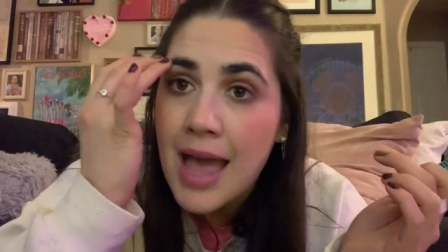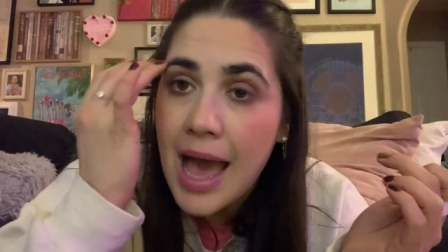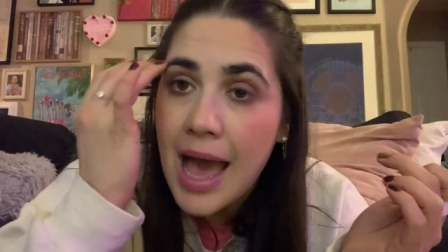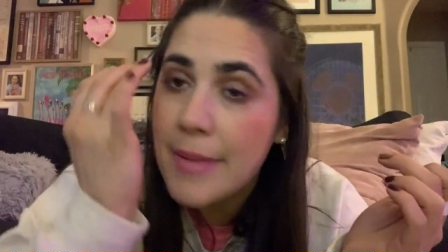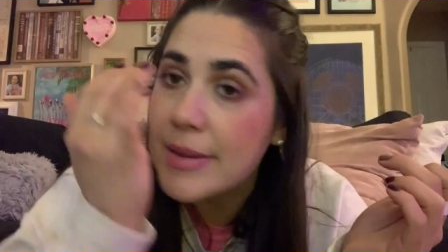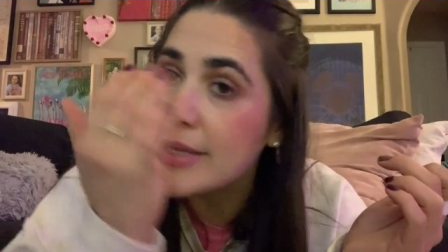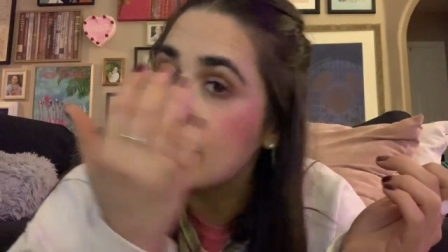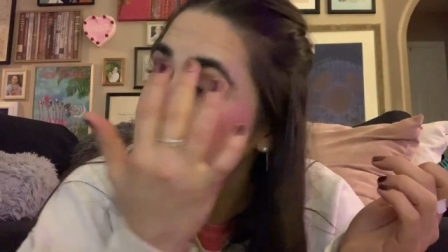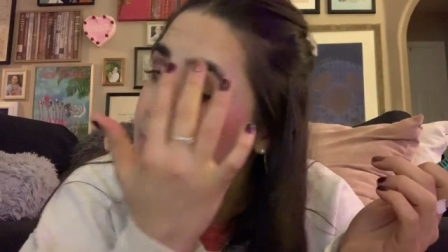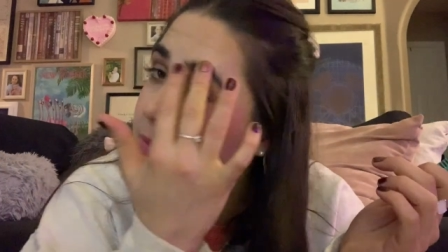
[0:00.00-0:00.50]
I
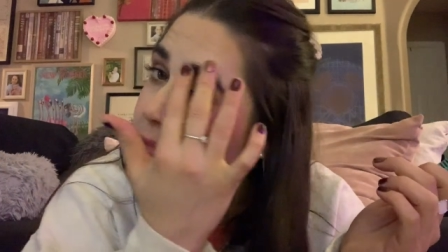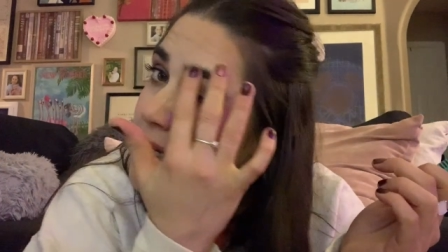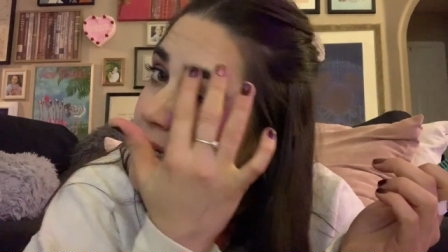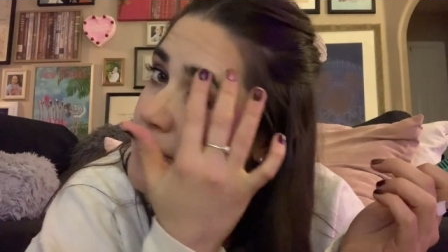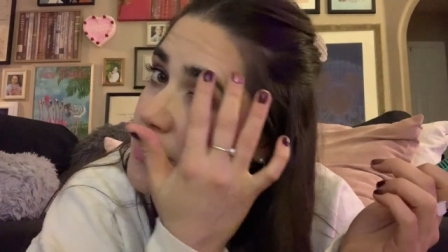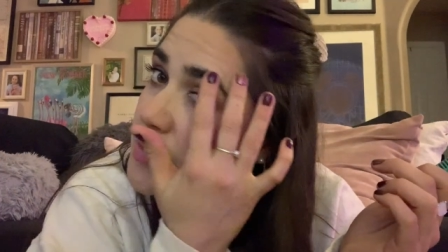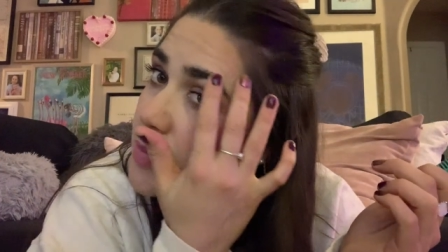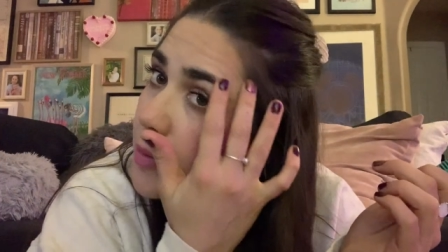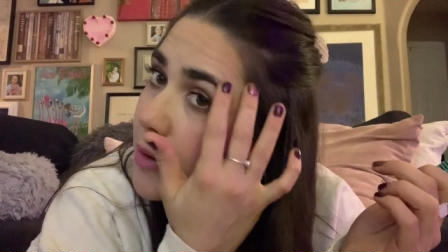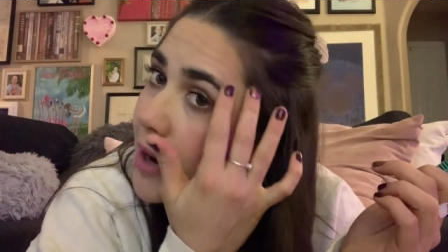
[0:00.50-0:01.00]
mean,
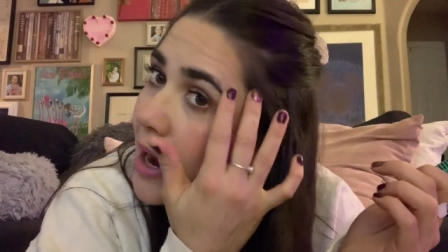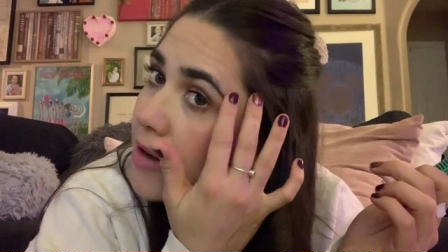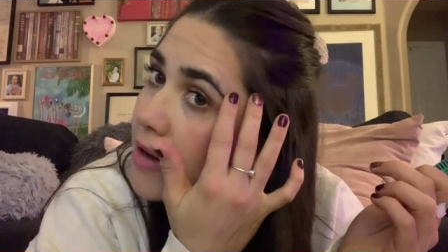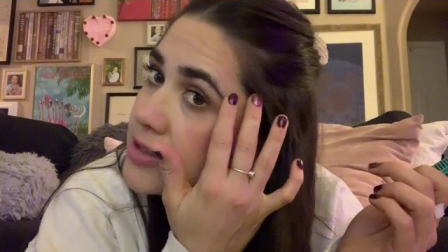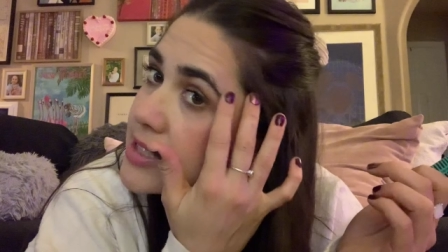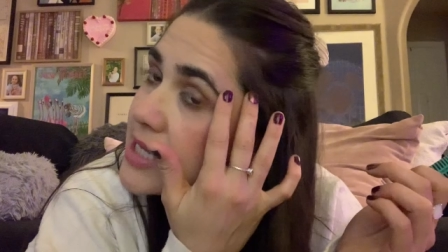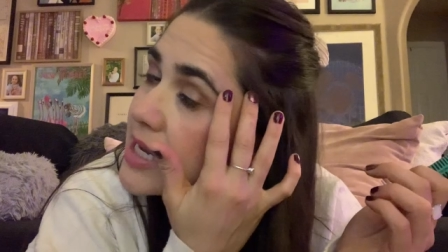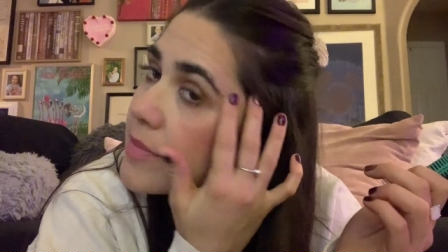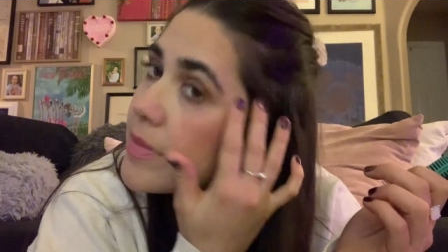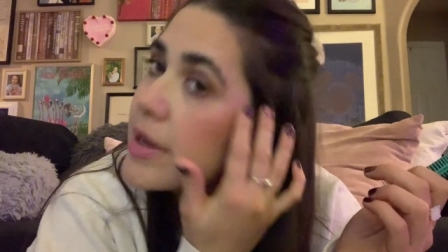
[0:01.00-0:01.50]
sometimes
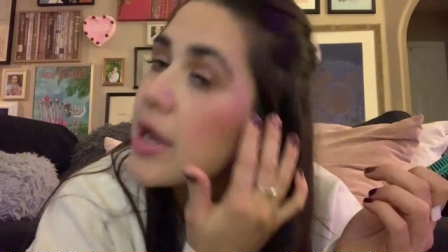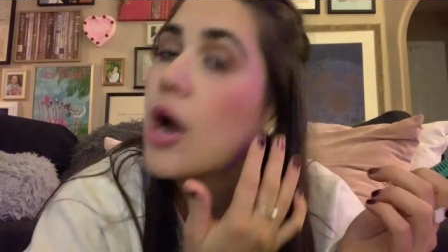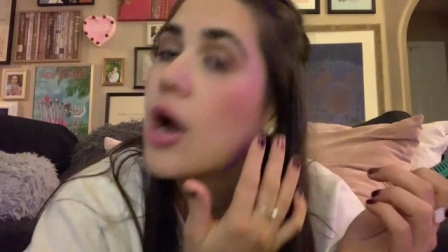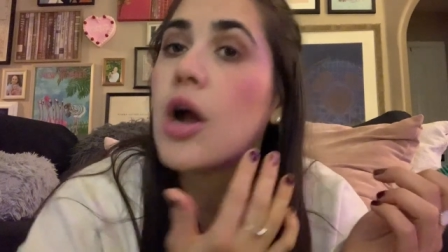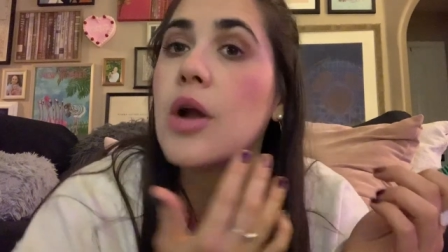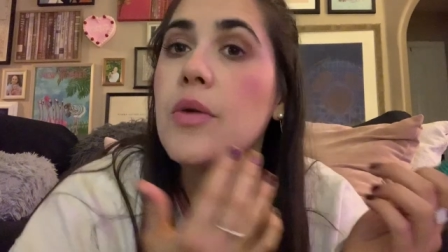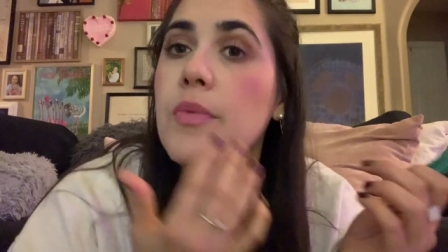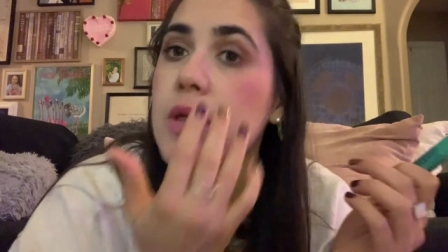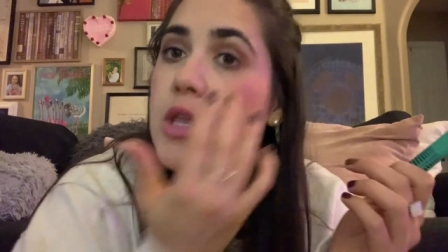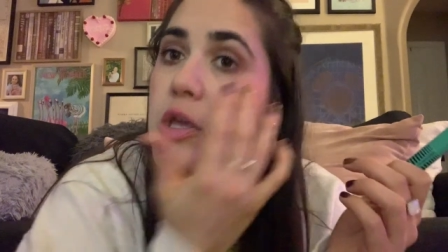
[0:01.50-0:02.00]
brows can be
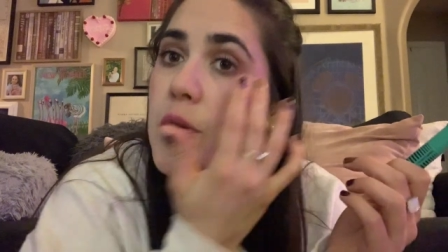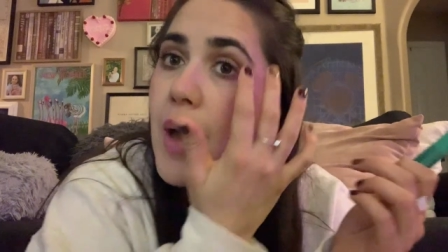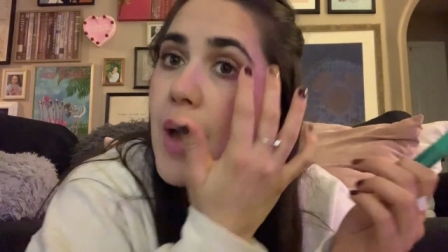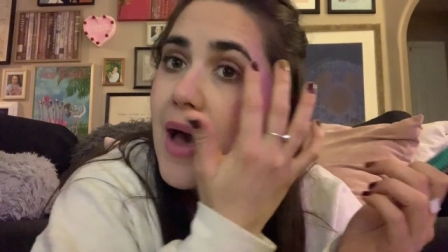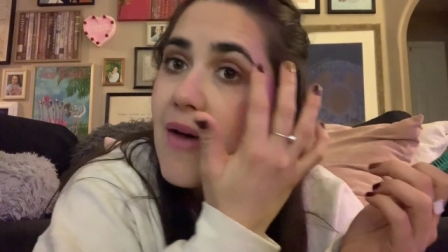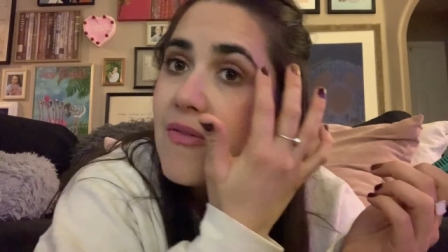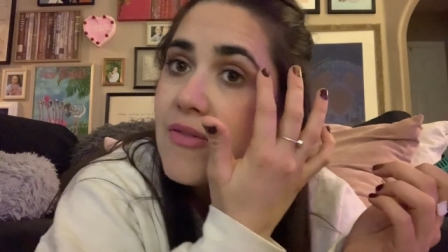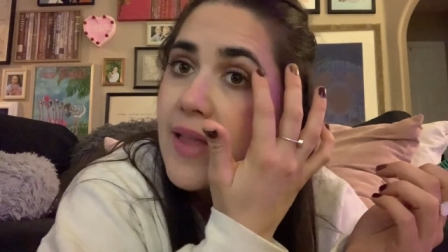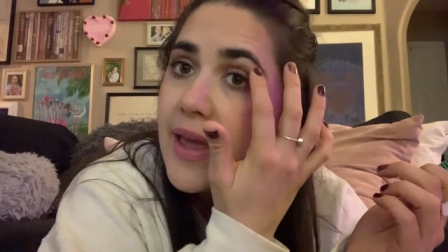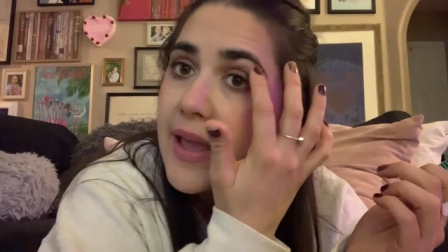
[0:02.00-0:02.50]
hard when you
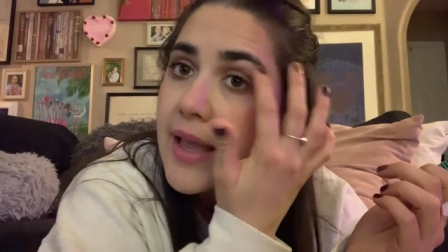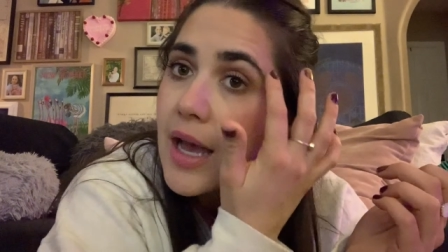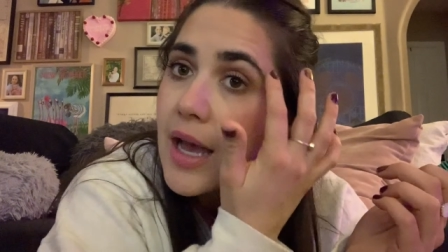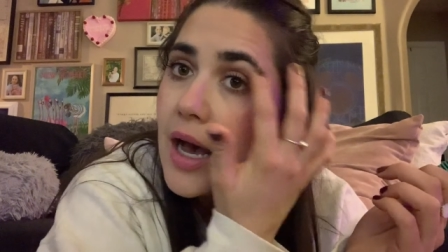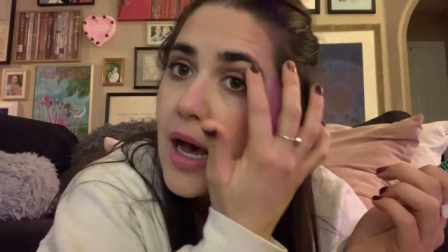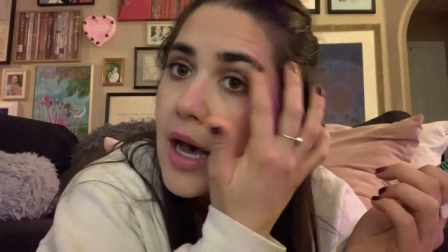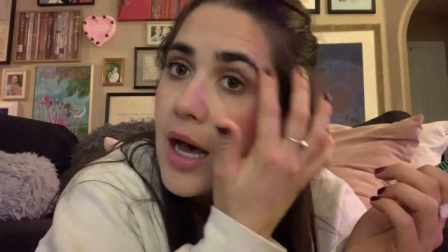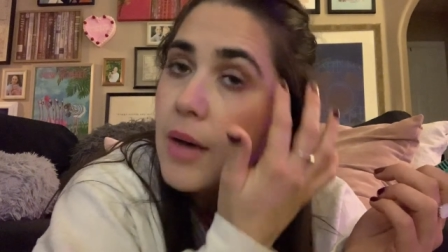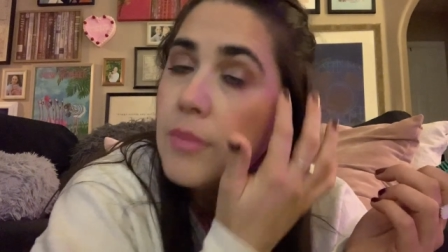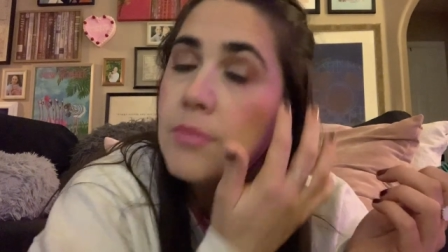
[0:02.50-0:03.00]
have like
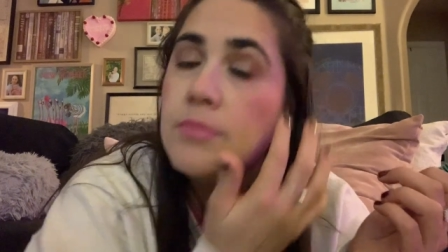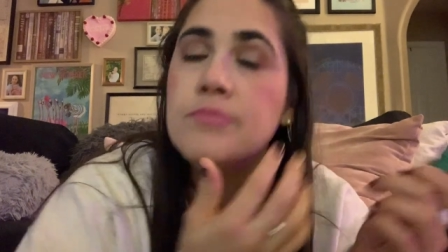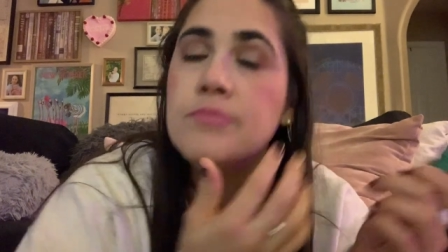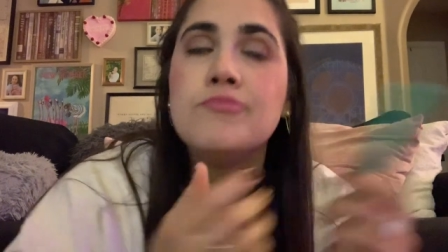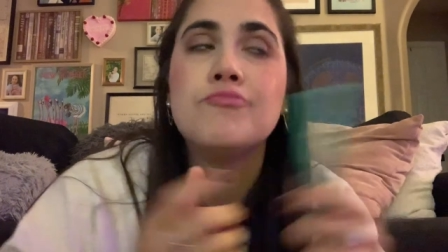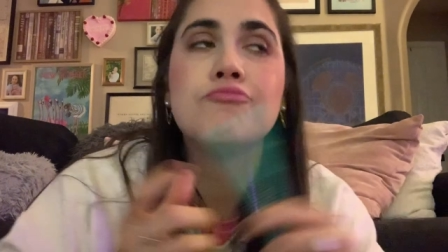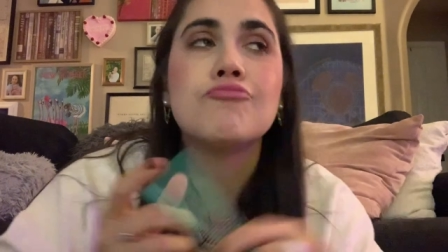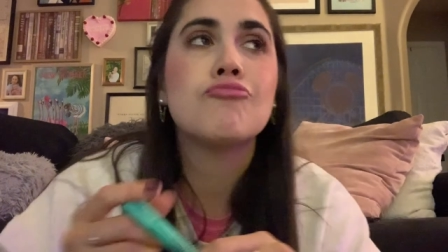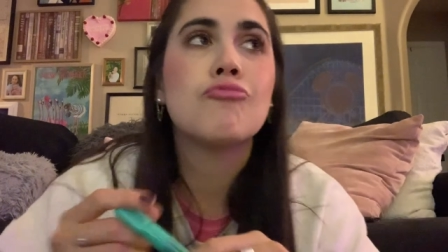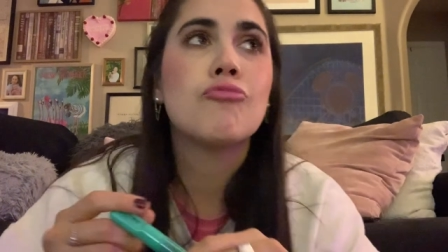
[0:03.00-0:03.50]
um,